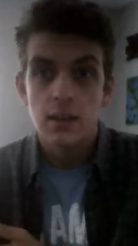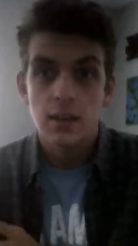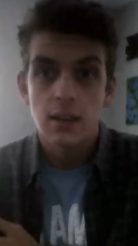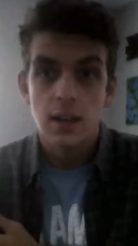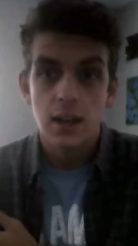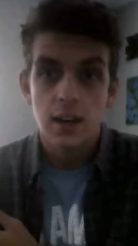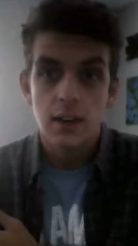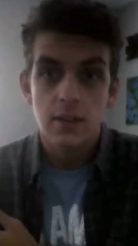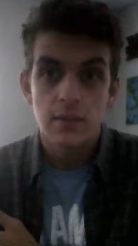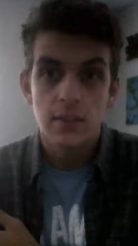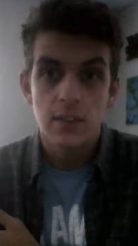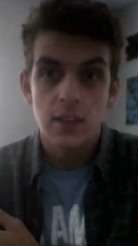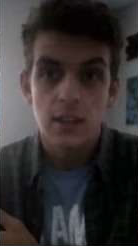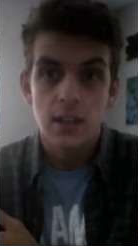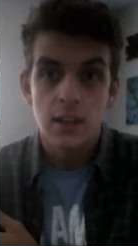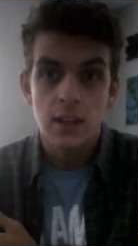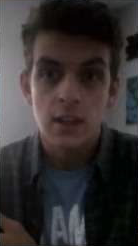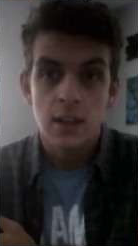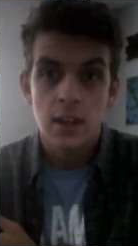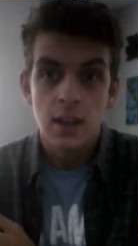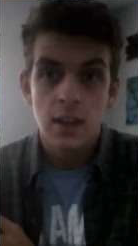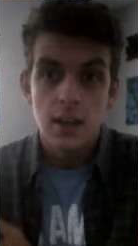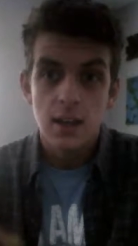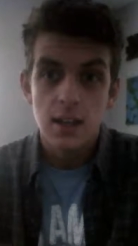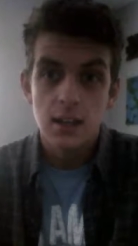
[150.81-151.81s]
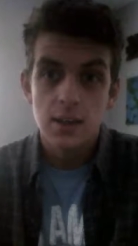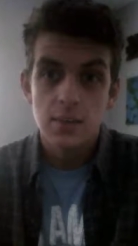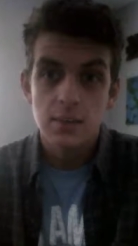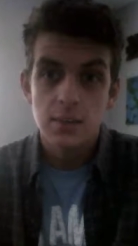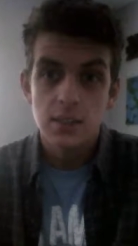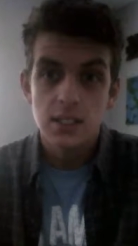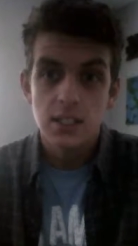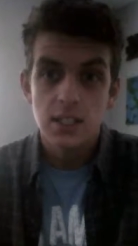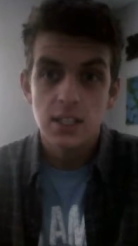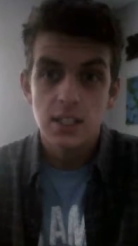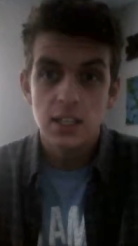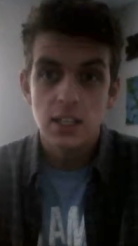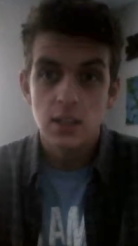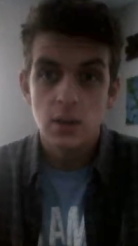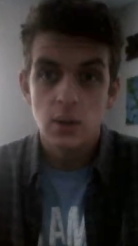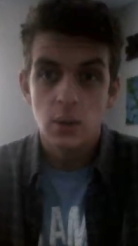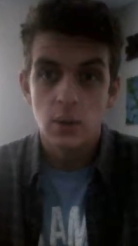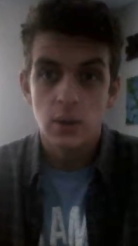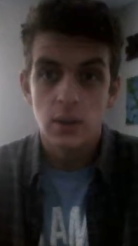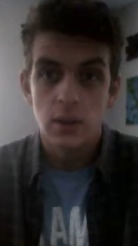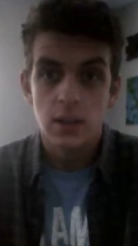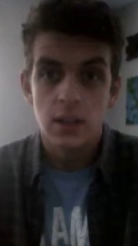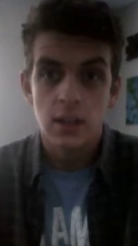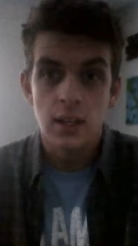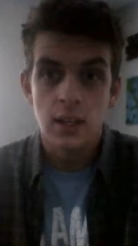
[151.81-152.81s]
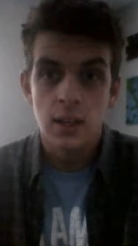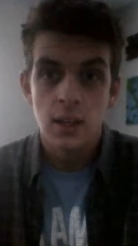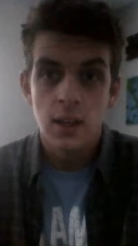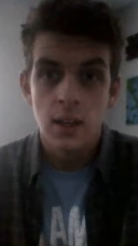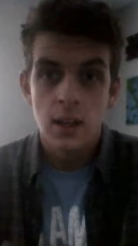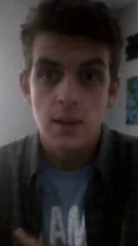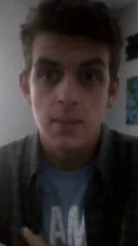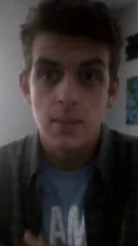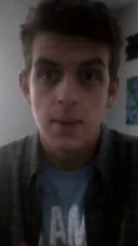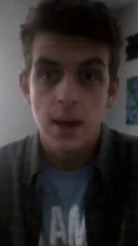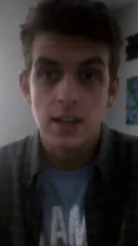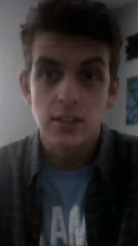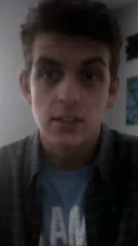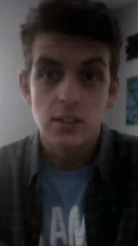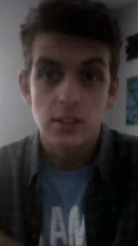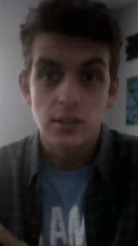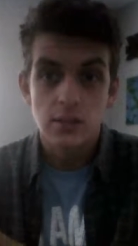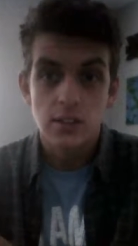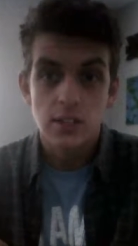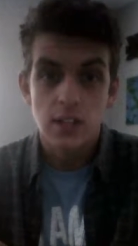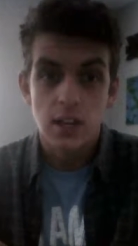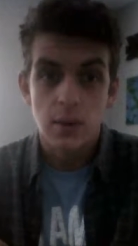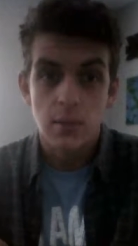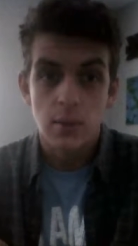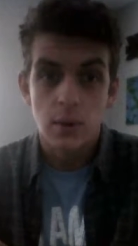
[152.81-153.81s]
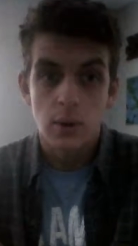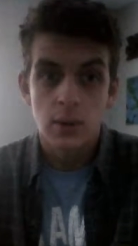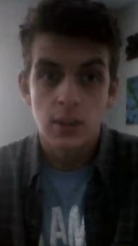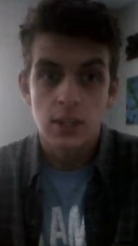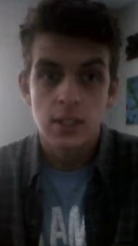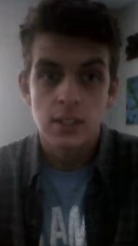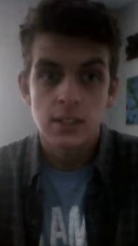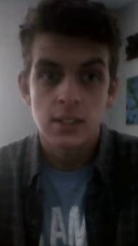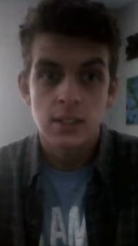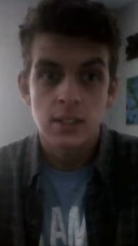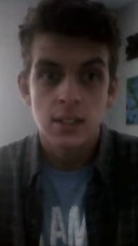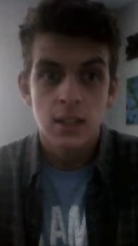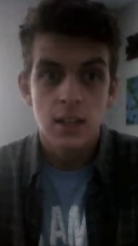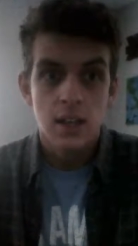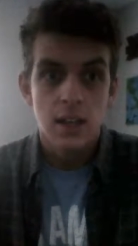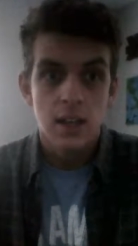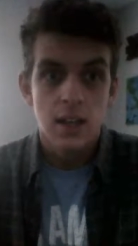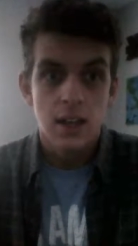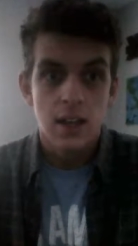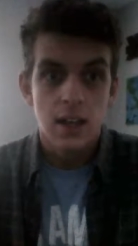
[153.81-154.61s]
kind of the MC or the master of ceremonies,